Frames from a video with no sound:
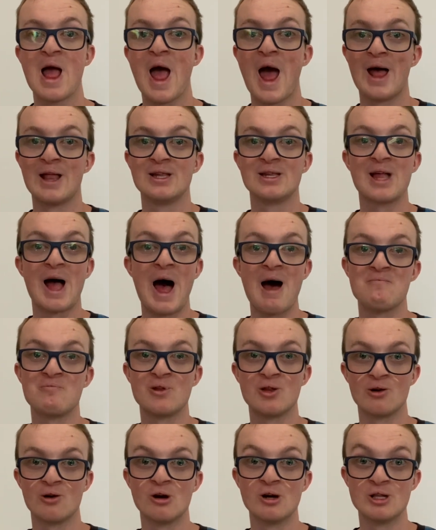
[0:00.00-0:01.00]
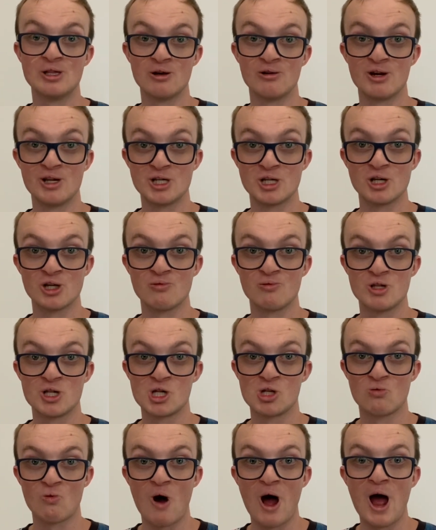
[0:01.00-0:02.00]
and it's absolutely delicious, which
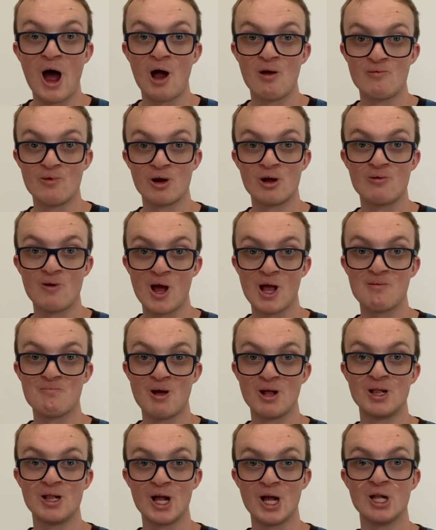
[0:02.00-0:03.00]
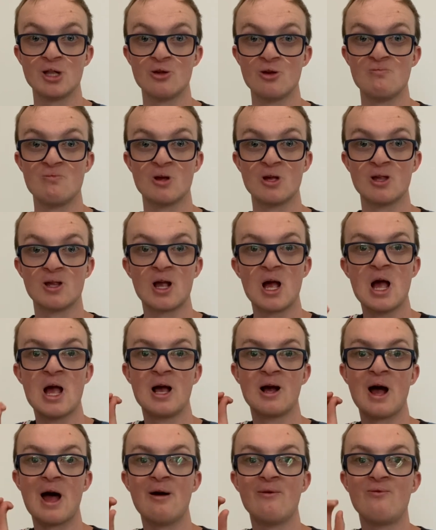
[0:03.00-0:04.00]
is why I really recommend T2, because
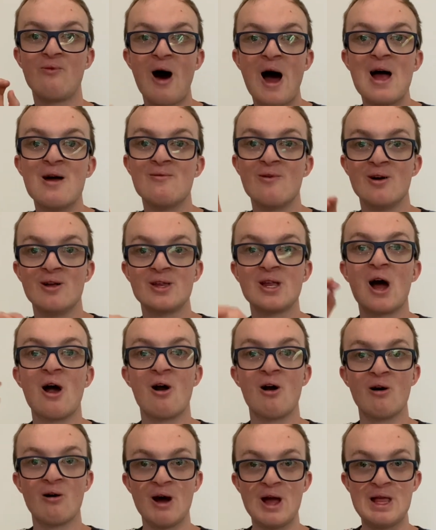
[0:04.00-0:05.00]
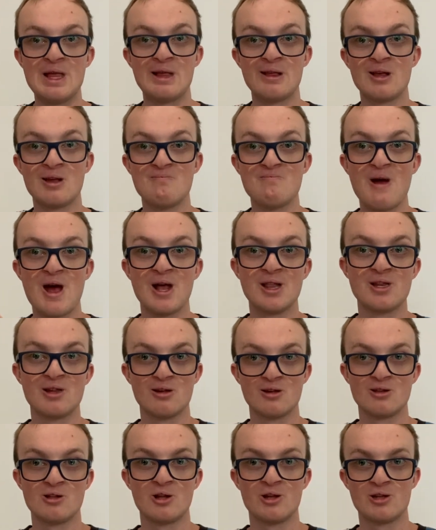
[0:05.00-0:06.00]
their flavours are elite compared
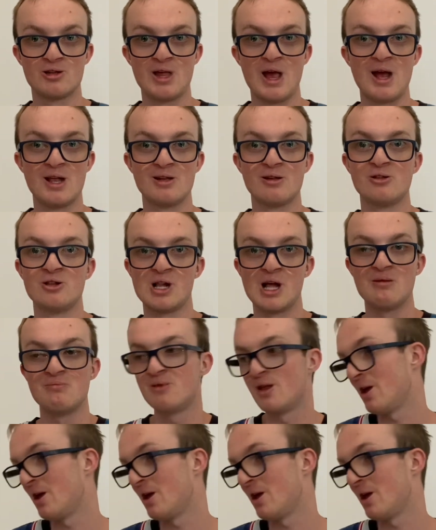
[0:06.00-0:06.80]
to just standard cheap